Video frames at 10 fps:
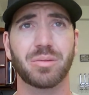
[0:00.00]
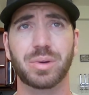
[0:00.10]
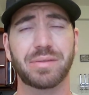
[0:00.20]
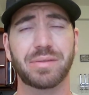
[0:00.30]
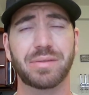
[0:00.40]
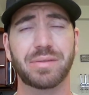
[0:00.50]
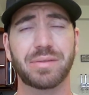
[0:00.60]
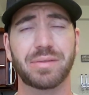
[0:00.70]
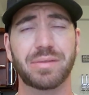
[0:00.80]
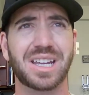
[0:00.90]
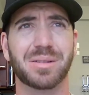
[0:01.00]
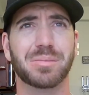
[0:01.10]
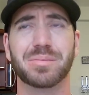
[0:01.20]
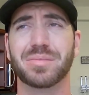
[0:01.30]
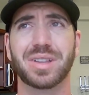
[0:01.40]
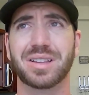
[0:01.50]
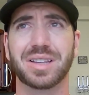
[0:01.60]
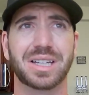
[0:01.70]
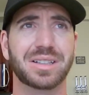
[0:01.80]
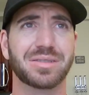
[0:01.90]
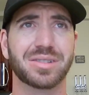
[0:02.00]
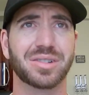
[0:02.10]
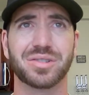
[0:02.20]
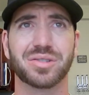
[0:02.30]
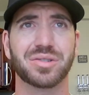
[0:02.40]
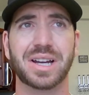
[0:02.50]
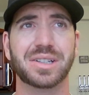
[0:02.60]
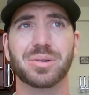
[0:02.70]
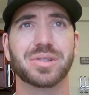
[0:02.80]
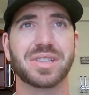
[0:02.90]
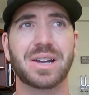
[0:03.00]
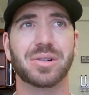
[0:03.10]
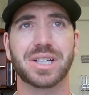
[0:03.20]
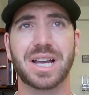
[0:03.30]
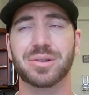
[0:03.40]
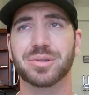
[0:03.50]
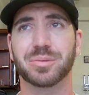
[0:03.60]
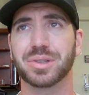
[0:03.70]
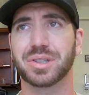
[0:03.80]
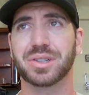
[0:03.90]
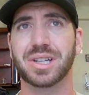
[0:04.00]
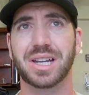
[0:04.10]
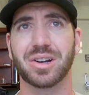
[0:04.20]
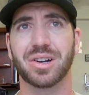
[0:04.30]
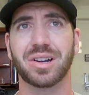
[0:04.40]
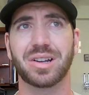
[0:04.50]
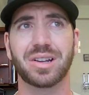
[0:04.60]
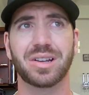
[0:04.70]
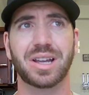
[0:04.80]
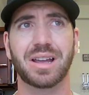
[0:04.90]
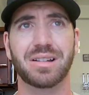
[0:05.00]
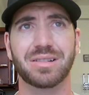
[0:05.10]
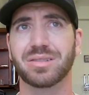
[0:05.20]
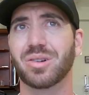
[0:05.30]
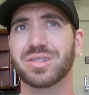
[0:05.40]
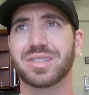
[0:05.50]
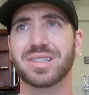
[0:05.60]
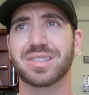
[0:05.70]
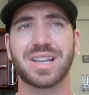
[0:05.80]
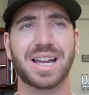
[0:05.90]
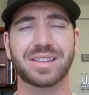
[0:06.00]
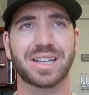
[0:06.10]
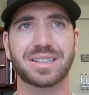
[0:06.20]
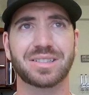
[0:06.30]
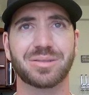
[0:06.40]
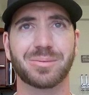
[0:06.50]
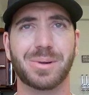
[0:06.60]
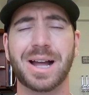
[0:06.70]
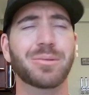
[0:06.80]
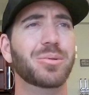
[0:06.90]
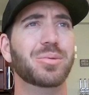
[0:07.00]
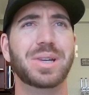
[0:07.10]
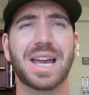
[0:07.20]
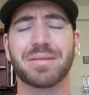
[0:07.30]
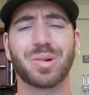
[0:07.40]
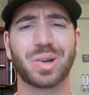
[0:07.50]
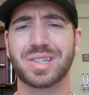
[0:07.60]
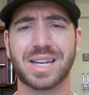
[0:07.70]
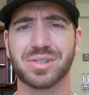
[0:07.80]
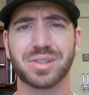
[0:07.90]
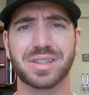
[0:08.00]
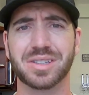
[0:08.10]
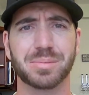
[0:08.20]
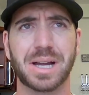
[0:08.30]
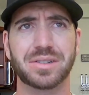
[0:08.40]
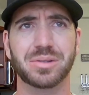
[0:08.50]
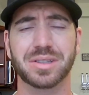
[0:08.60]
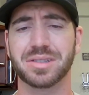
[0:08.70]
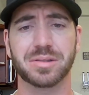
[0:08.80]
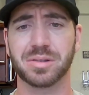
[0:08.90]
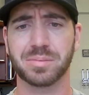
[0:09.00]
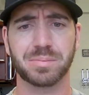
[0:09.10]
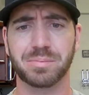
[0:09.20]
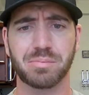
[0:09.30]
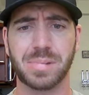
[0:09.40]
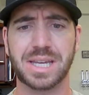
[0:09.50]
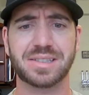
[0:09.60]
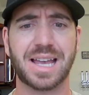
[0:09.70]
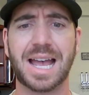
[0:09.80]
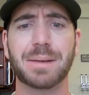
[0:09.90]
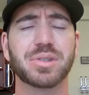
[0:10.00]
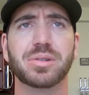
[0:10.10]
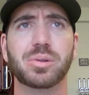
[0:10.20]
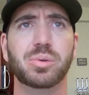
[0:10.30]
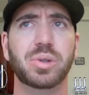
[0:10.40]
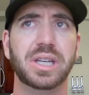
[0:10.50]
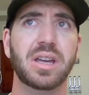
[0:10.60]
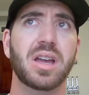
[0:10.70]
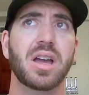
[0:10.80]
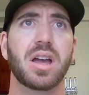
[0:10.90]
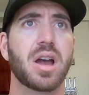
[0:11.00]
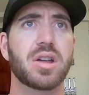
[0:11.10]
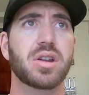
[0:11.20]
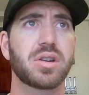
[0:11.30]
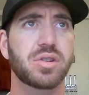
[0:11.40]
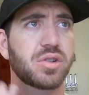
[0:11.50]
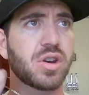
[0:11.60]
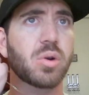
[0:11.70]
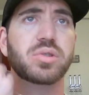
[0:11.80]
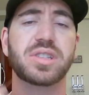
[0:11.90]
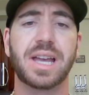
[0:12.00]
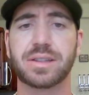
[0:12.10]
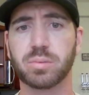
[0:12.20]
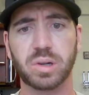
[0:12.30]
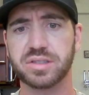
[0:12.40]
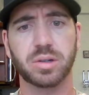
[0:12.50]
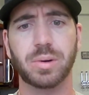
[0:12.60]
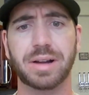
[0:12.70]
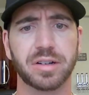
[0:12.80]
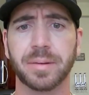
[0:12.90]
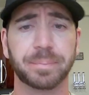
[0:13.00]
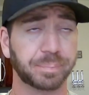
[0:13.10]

We have no reason to hit him. Like, just trying to go inside on a guy who's a really good hitter and lost it inside. Like, why would we ever intentionally in this spot do this? It just makes absolutely no sense whatsoever.